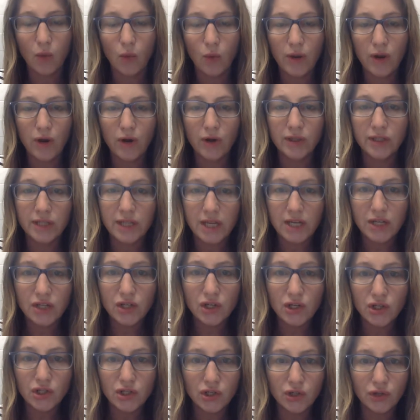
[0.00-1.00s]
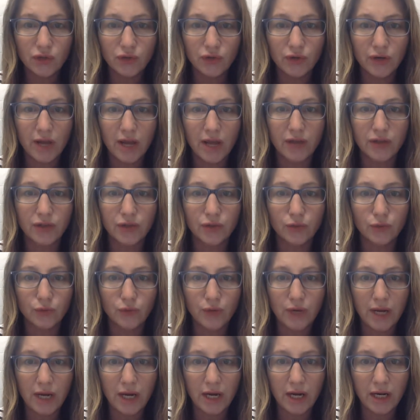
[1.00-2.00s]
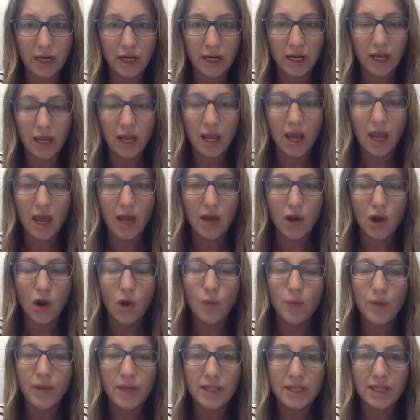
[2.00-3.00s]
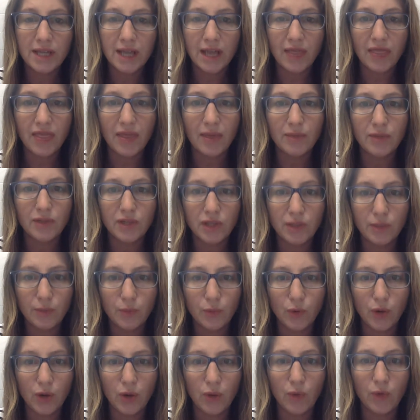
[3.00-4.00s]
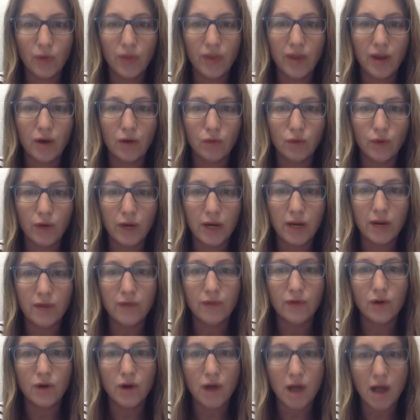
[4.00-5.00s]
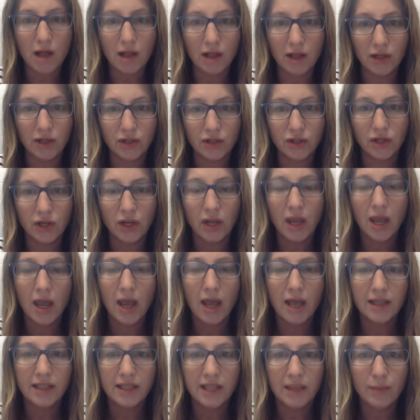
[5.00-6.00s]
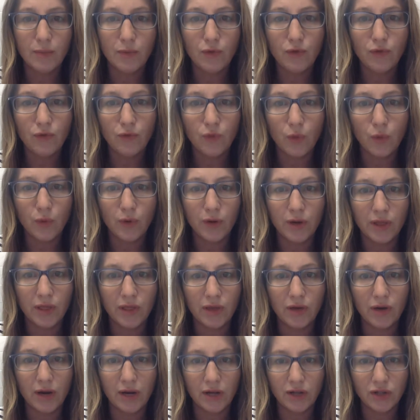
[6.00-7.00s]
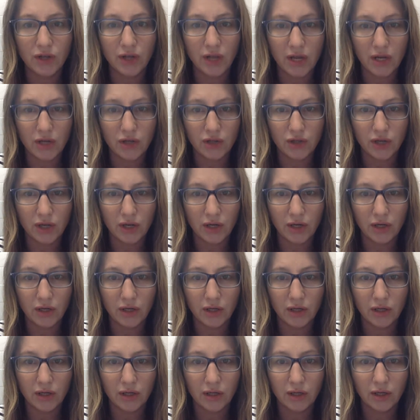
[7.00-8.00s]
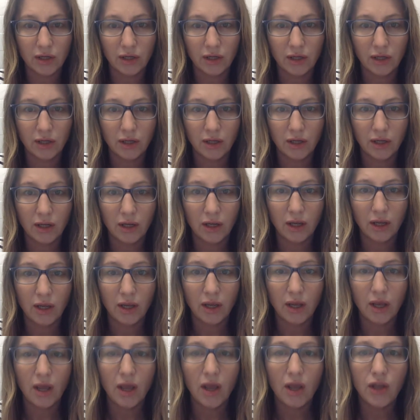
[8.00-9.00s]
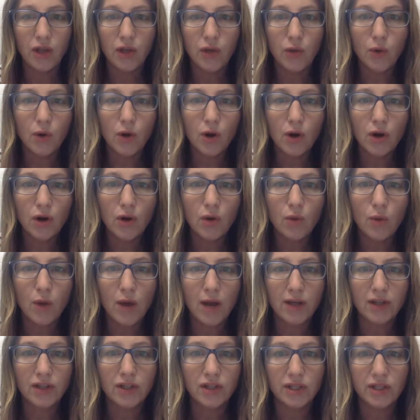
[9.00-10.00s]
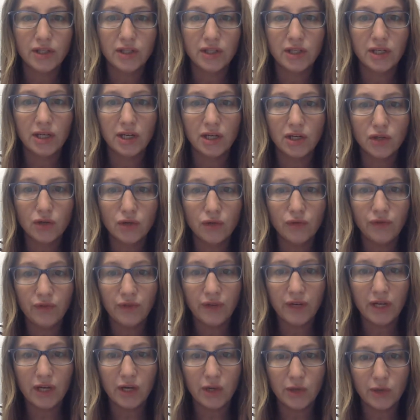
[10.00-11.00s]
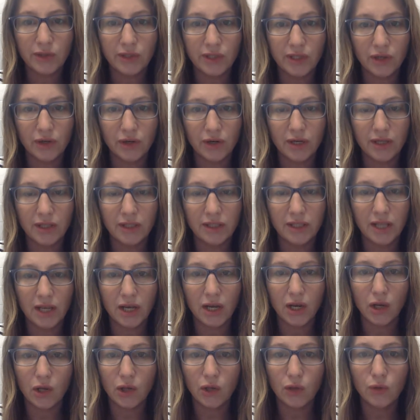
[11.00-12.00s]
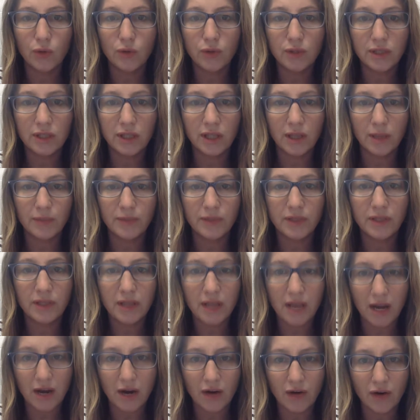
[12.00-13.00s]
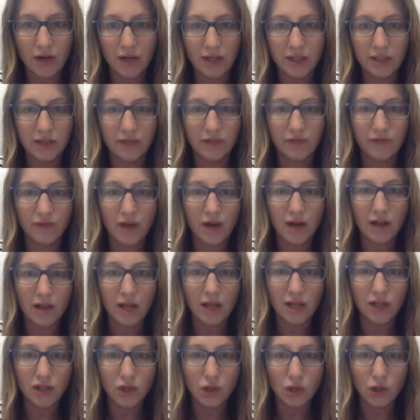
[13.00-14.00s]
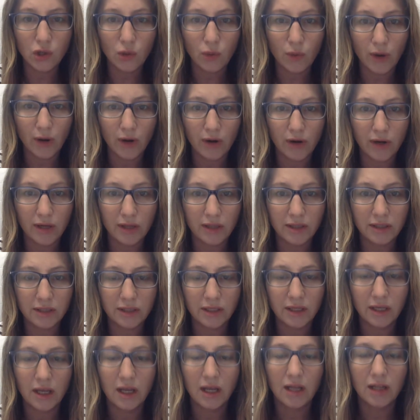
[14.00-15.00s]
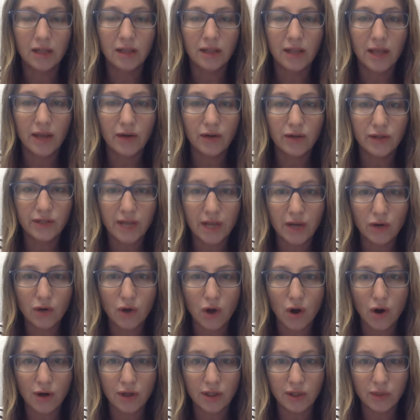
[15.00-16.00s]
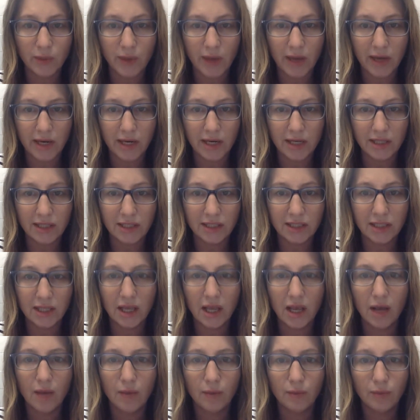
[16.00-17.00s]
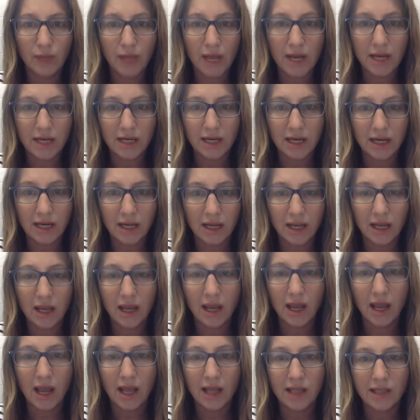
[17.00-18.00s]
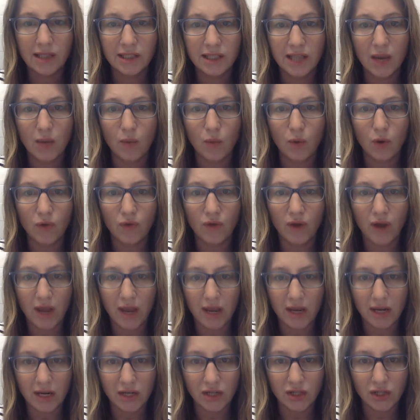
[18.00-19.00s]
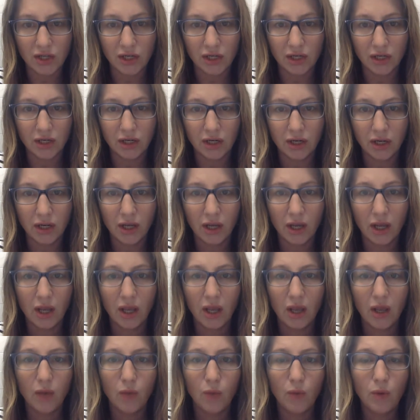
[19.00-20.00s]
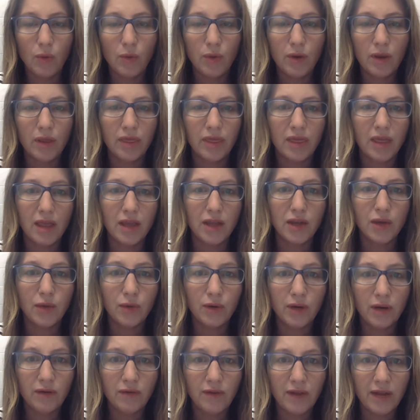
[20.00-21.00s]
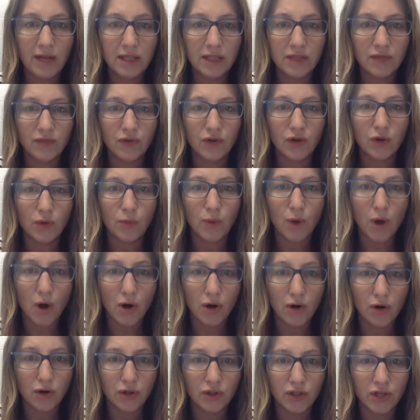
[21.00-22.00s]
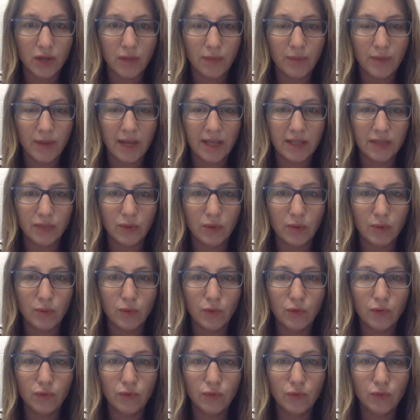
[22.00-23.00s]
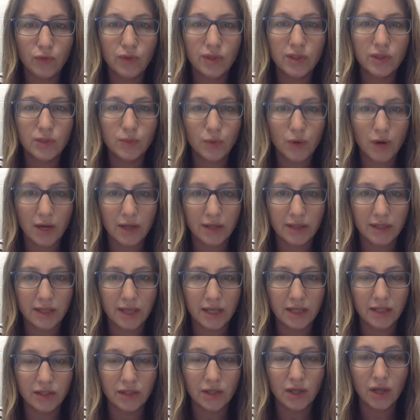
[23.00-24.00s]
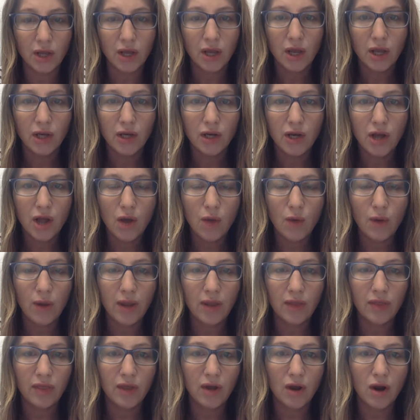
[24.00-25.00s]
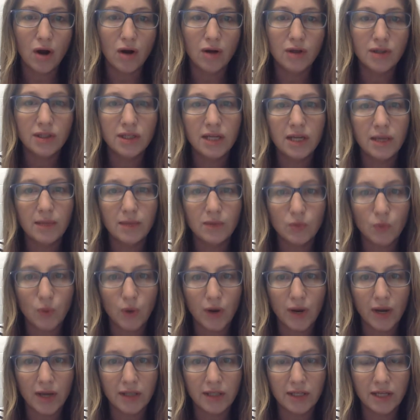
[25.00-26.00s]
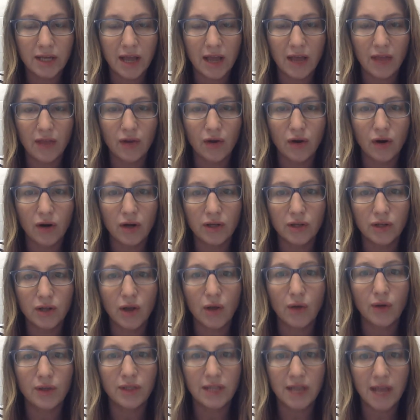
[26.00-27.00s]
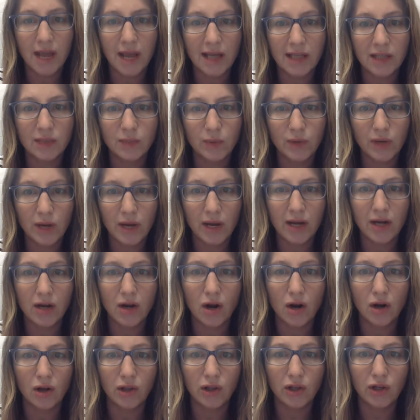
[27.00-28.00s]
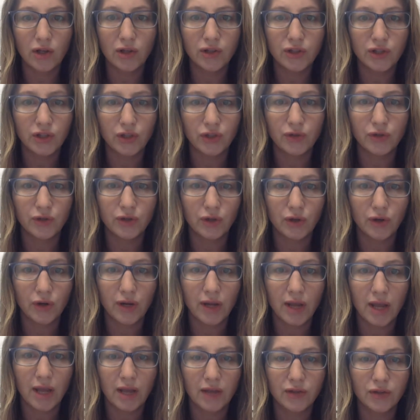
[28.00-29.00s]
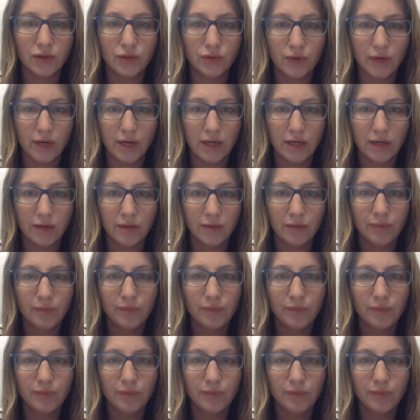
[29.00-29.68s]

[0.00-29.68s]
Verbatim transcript: We are teaching children how to read and hoping to get them to the point where they are reading for knowledge as they move forward in their education. You are going to watch this initial video series that includes clips in the areas of phonological awareness, letter sound correspondence, blending, and sight word recognition. We want to thank you in advance for your partnership as we move through this process, knowing that our teams working together is going to expedite our little children learning how to read.